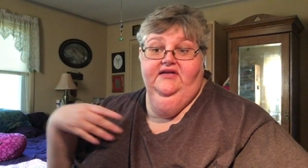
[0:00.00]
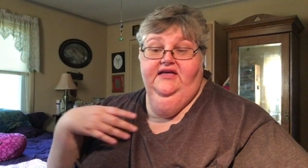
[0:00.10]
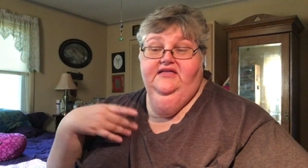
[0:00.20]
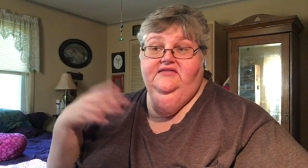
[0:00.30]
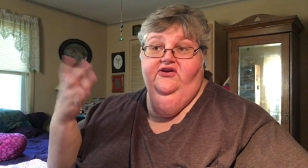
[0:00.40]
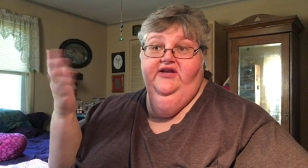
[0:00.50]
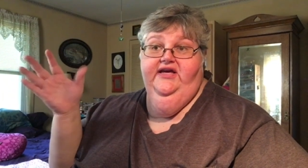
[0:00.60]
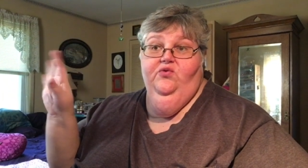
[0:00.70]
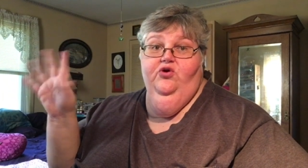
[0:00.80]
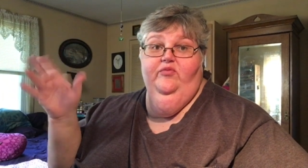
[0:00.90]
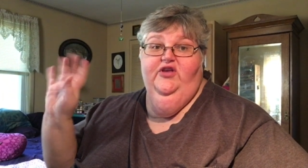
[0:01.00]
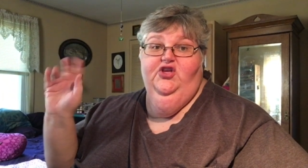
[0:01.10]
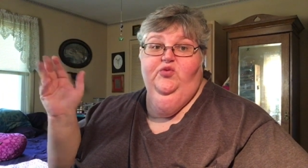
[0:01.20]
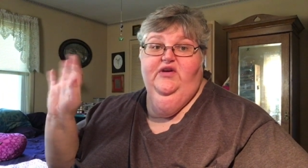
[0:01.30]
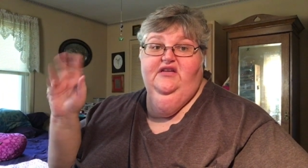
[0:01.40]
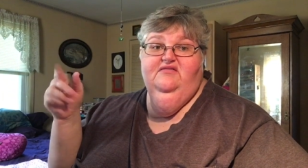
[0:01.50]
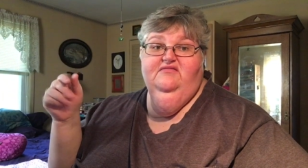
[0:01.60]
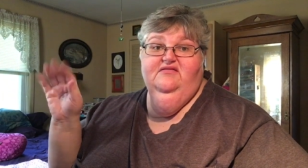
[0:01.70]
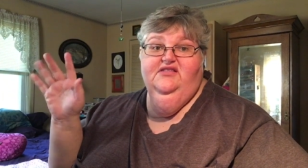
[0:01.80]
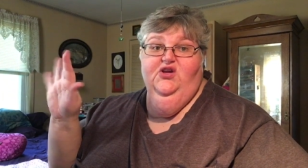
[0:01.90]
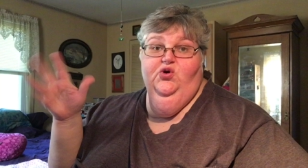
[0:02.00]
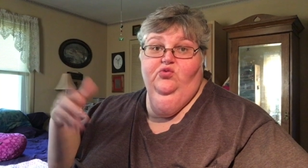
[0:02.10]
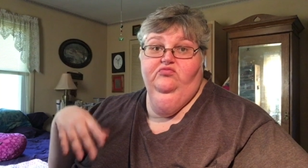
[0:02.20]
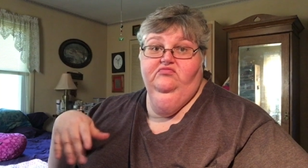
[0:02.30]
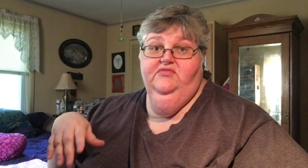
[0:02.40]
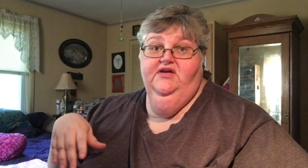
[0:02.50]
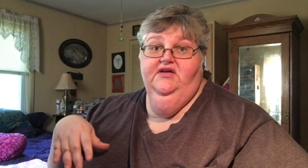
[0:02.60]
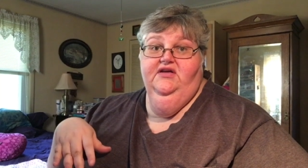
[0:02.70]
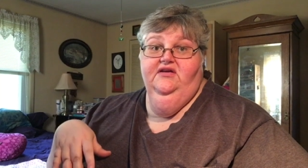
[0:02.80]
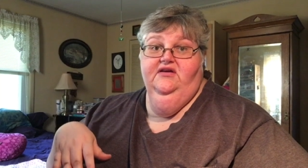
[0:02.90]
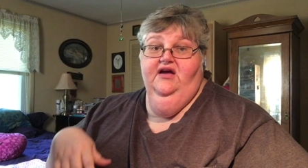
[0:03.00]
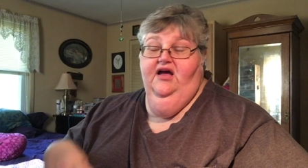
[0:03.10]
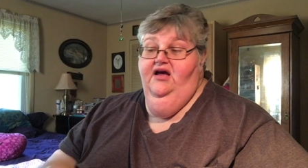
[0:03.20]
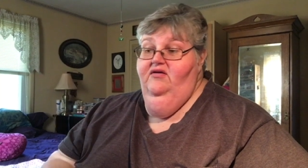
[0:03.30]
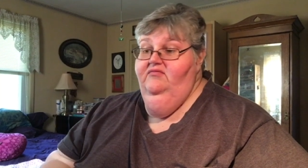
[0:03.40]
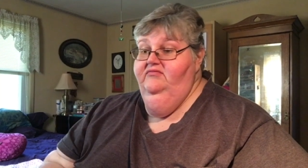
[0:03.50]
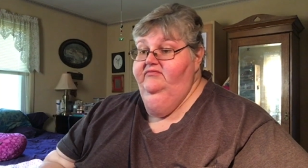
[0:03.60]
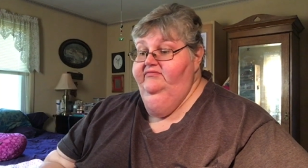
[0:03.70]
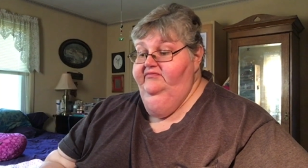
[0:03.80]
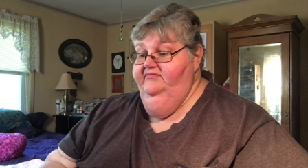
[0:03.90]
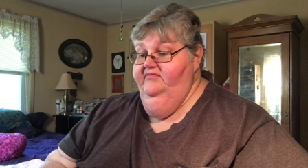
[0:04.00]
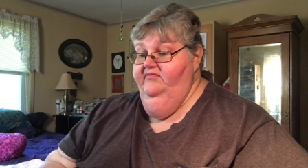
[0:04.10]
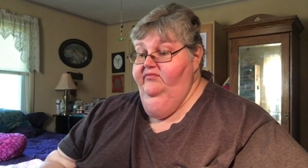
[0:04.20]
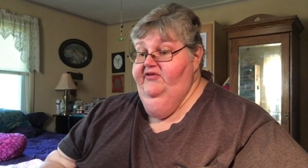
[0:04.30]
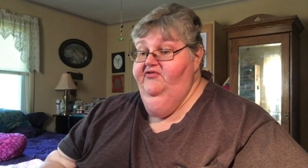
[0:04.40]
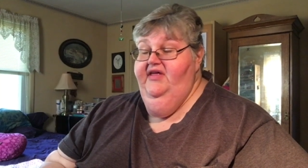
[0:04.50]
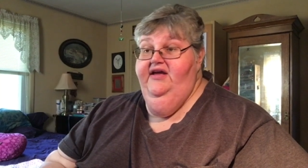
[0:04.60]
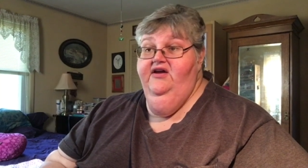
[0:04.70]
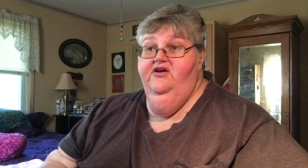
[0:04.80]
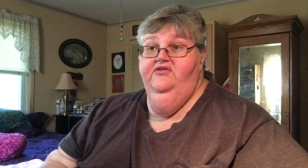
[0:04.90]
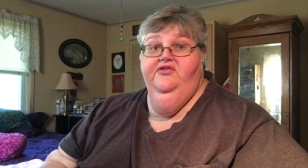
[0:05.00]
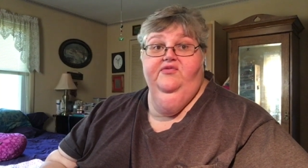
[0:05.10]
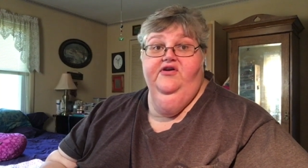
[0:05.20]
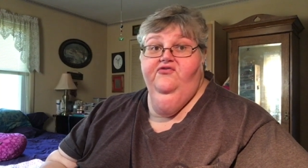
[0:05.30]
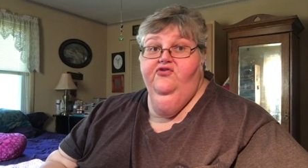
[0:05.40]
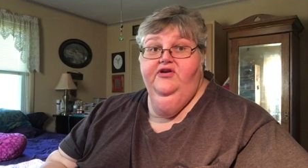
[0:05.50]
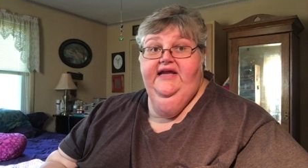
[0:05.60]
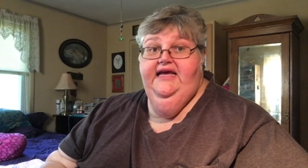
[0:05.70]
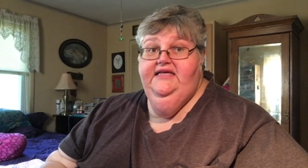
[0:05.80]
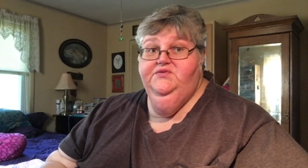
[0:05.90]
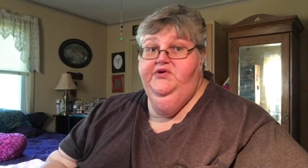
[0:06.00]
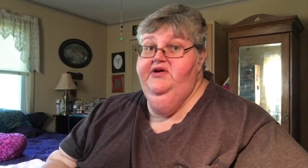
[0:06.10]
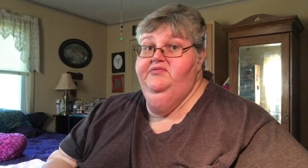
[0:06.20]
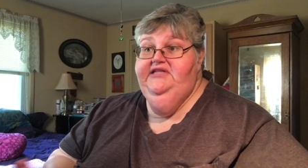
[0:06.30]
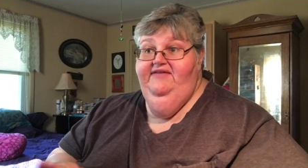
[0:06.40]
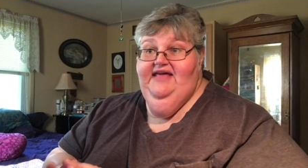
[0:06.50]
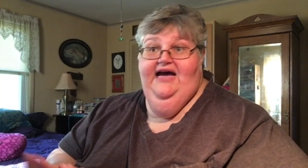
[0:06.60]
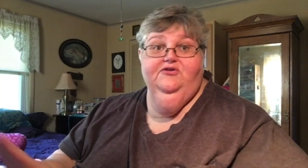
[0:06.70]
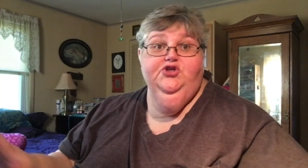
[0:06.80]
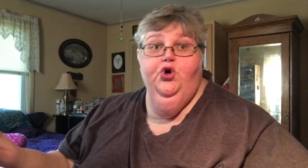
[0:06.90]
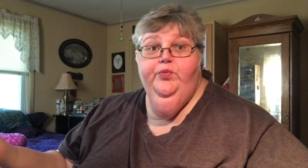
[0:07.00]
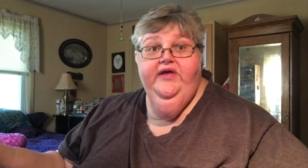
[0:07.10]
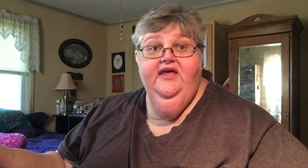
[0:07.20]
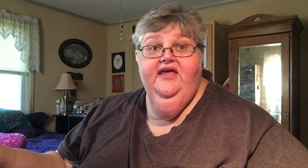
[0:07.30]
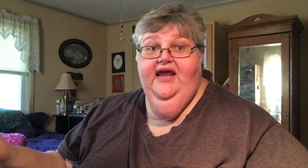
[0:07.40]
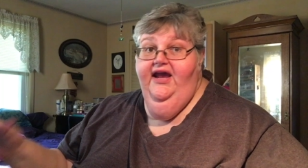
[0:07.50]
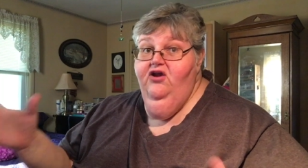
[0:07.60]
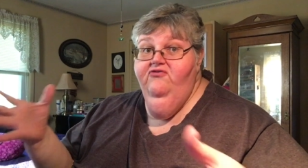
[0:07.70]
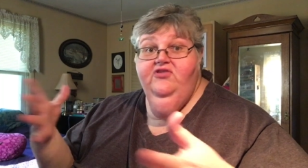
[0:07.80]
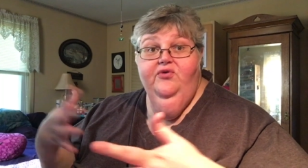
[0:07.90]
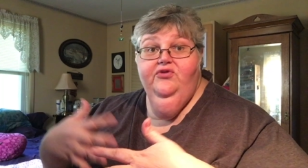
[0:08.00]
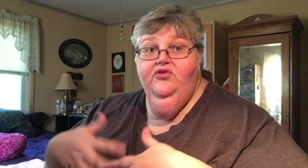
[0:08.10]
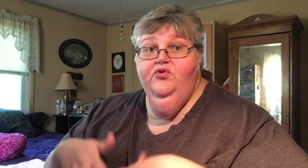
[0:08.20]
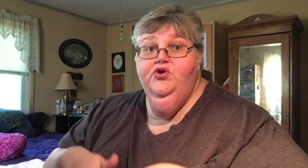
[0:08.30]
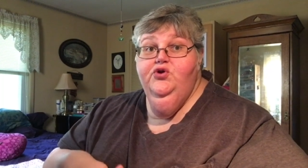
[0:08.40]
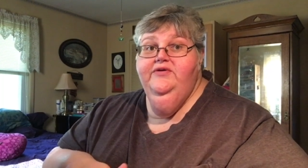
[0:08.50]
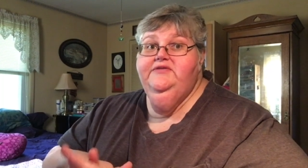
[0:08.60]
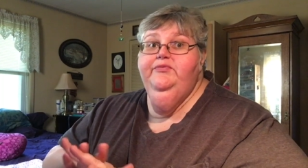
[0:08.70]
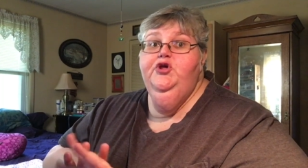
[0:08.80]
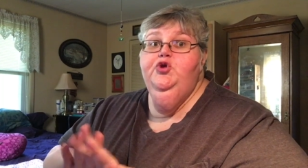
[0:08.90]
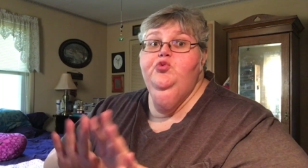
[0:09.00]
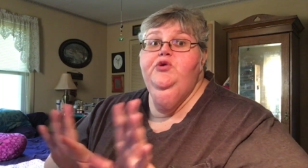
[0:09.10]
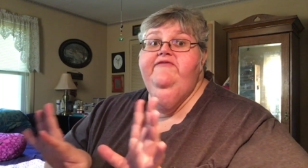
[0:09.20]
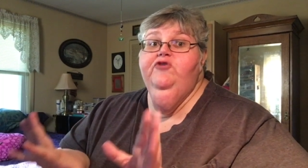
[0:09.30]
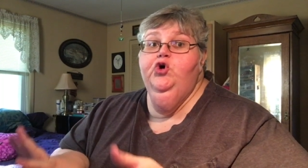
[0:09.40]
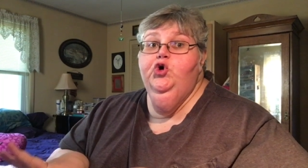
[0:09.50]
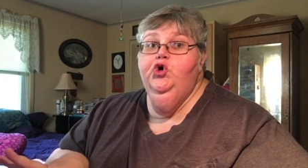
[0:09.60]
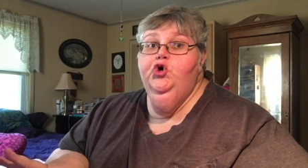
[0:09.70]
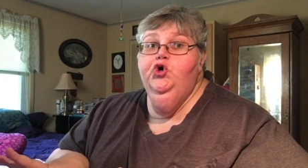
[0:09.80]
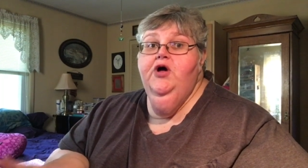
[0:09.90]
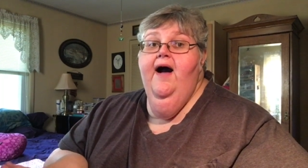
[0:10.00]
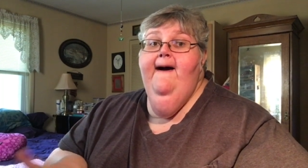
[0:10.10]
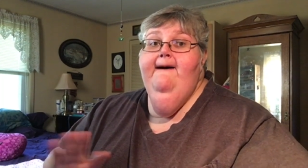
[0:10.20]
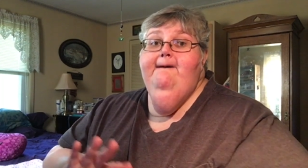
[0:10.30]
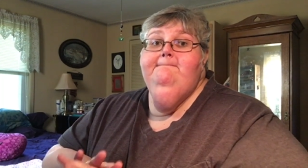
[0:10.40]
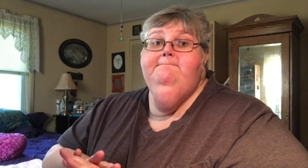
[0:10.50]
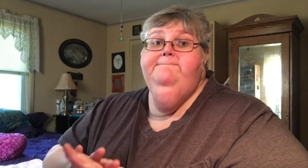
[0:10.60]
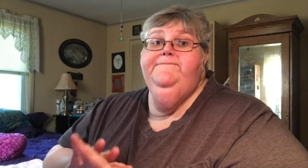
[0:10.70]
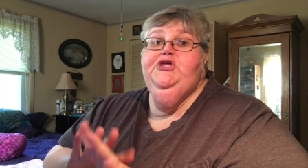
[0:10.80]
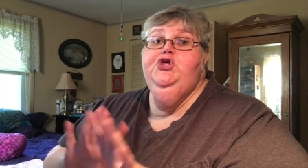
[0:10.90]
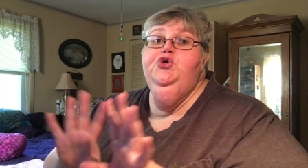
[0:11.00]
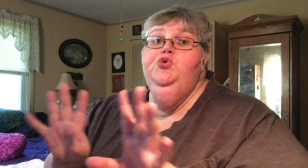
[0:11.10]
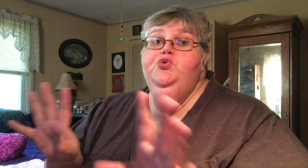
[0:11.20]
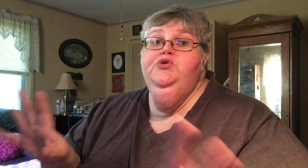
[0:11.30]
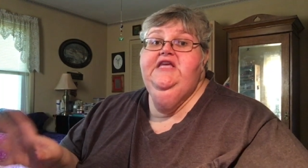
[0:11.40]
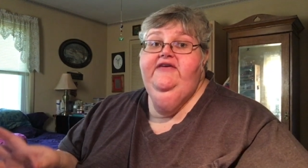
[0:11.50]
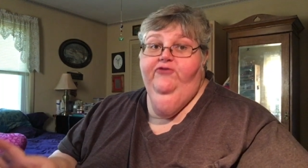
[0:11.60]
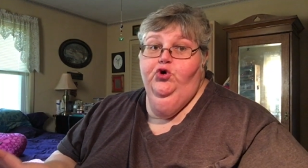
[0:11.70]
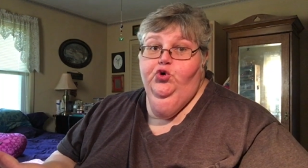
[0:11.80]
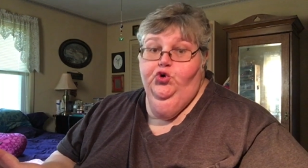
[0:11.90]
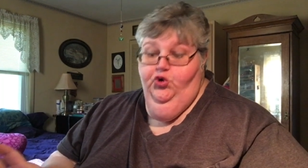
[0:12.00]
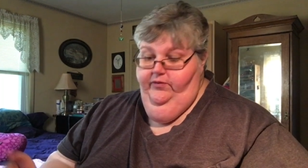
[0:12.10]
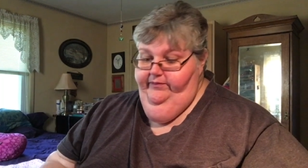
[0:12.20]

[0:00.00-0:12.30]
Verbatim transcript: It's starting to get warm and humid, so. Um, but for like a good three or four days, we were able to have the house open, air flowing through. It was beautiful. Beautiful.